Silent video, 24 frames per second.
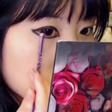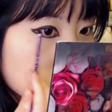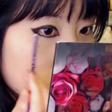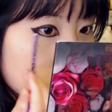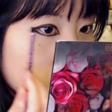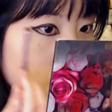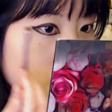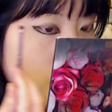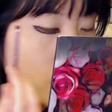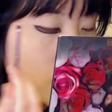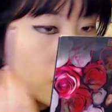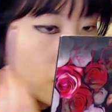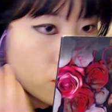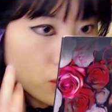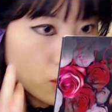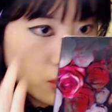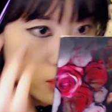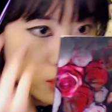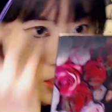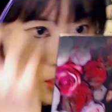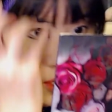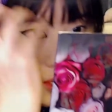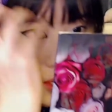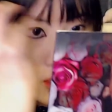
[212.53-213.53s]
that much
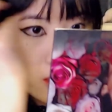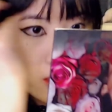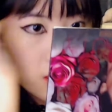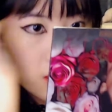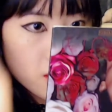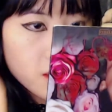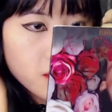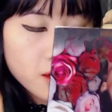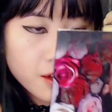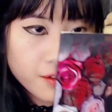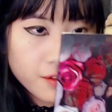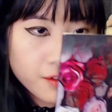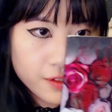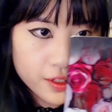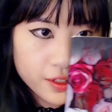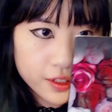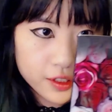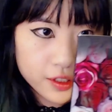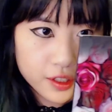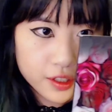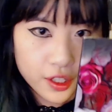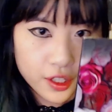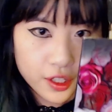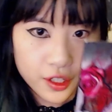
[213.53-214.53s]
of a
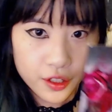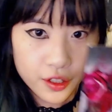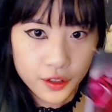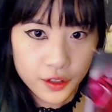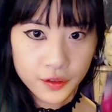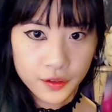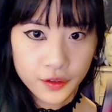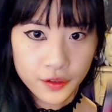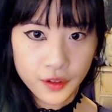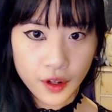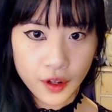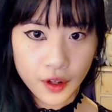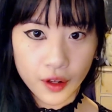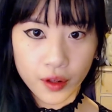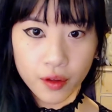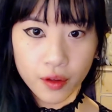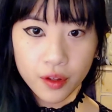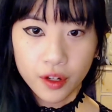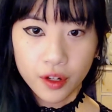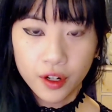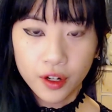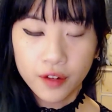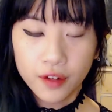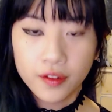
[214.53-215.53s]
curve, although the
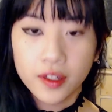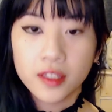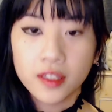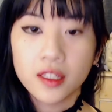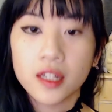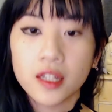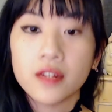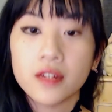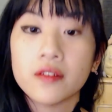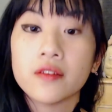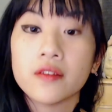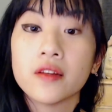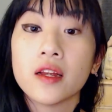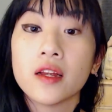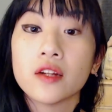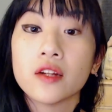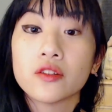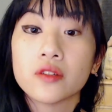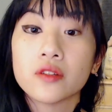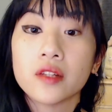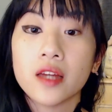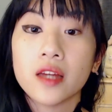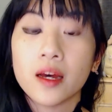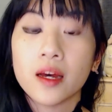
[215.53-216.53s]
curve does kind of
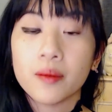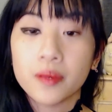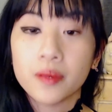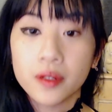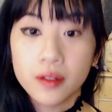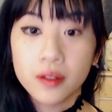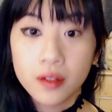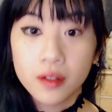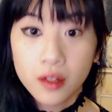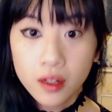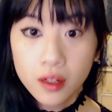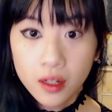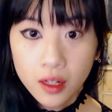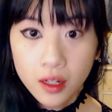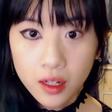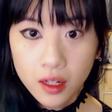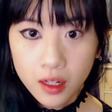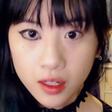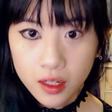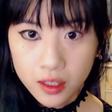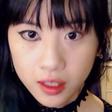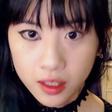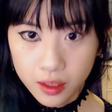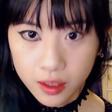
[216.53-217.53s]
naturally happen
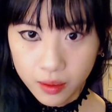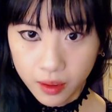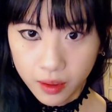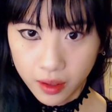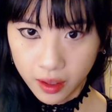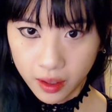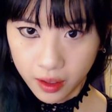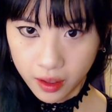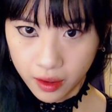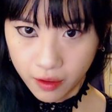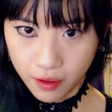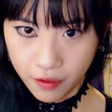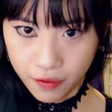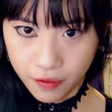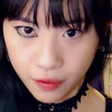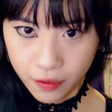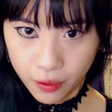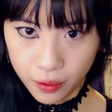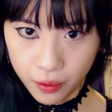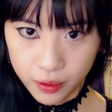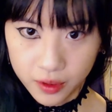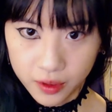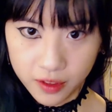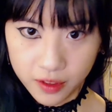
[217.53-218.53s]
with like the
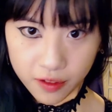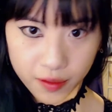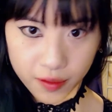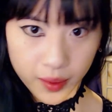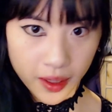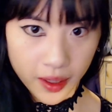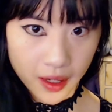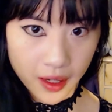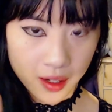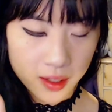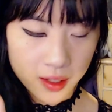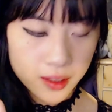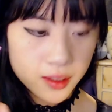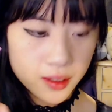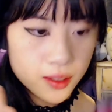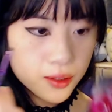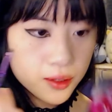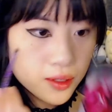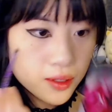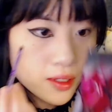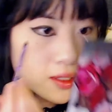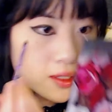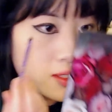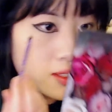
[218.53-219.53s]
folds of my eyes, you
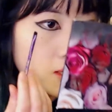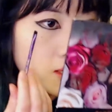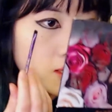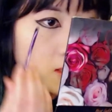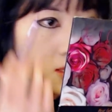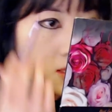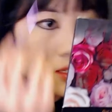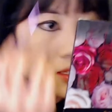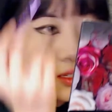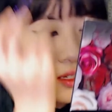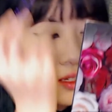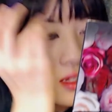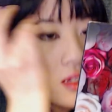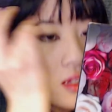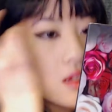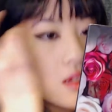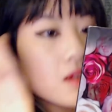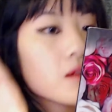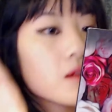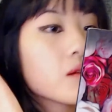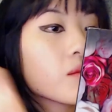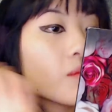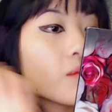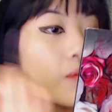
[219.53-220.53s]
can see.
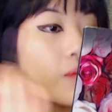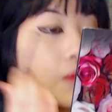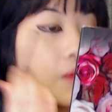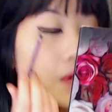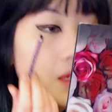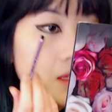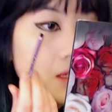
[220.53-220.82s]
But